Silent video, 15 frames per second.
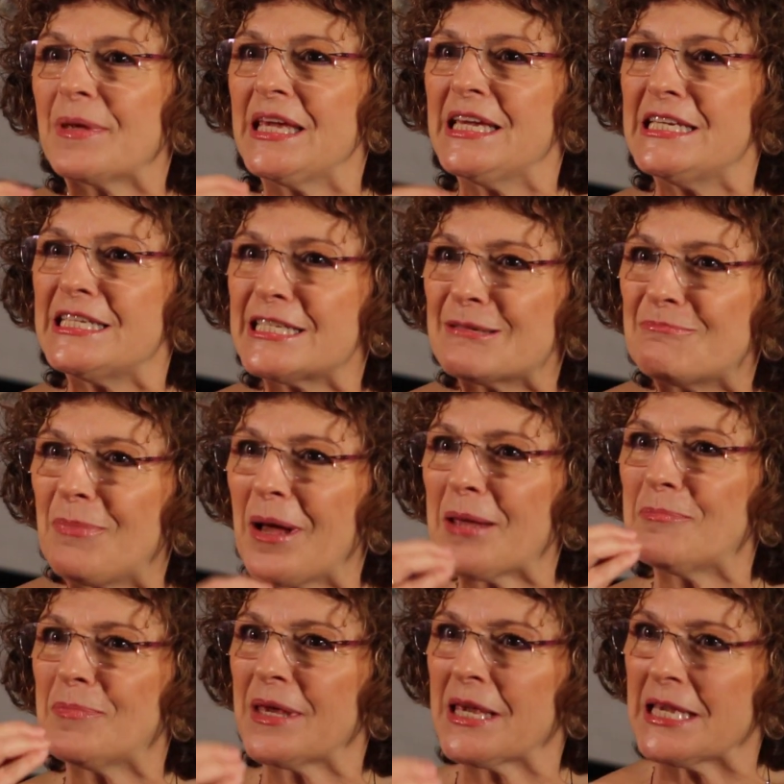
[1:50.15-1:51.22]
piece by
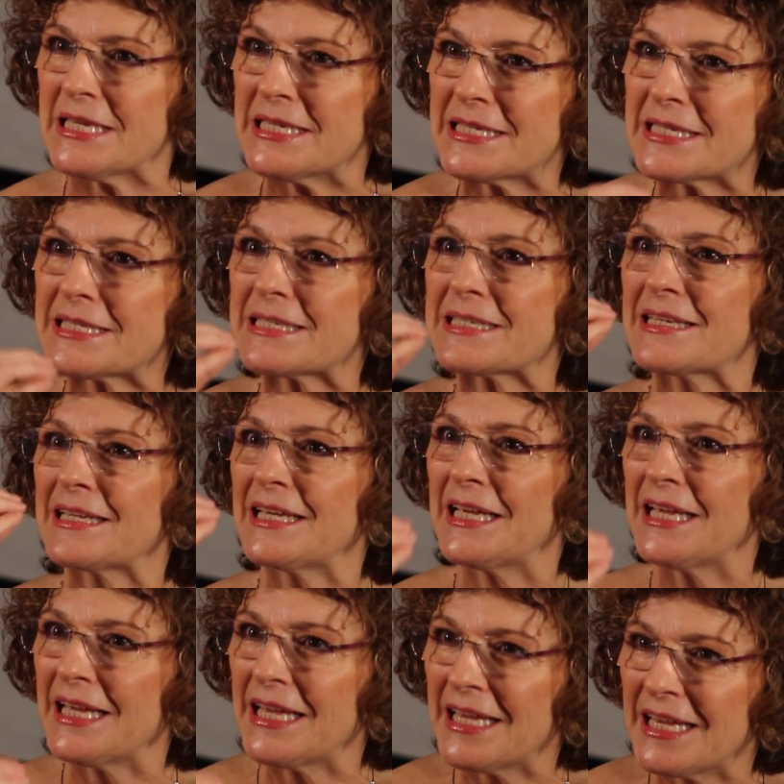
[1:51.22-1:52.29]
piece,
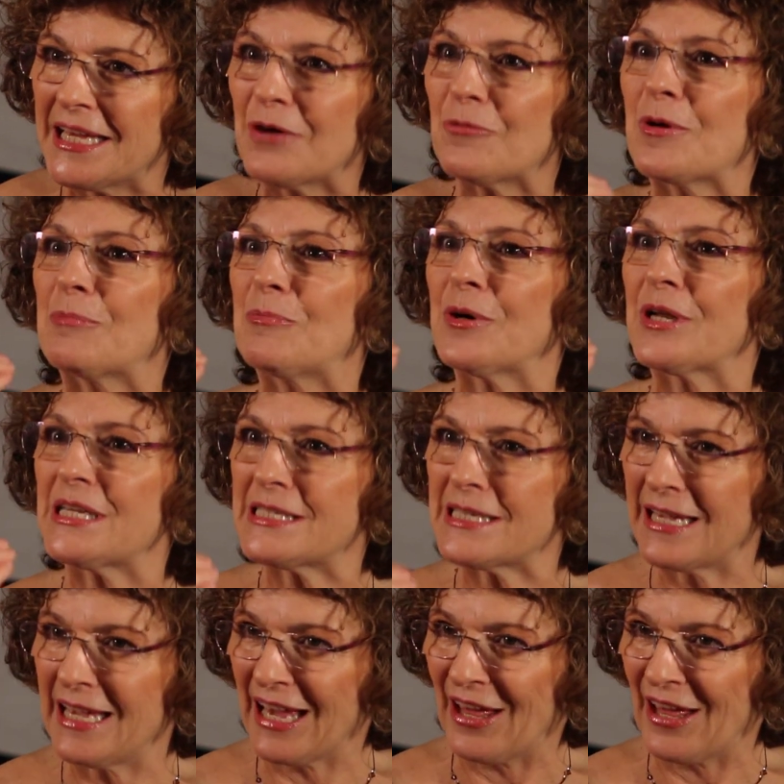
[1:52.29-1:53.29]
we put it together.